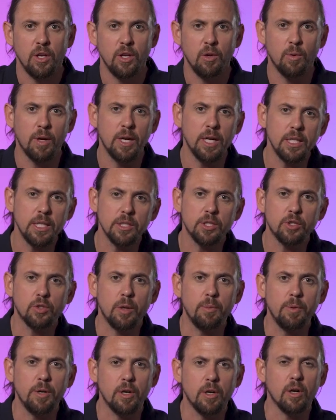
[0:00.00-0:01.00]
You wanna
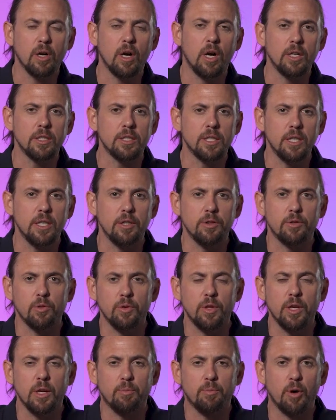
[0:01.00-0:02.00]
distribute your content through
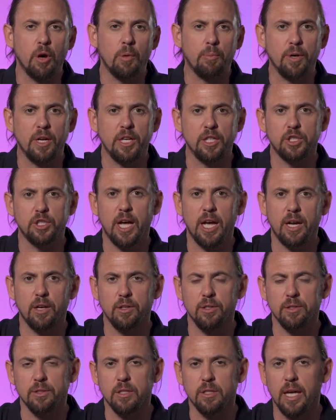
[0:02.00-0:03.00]
the appropriate
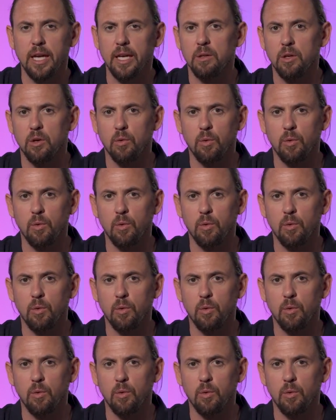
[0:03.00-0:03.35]
channels like your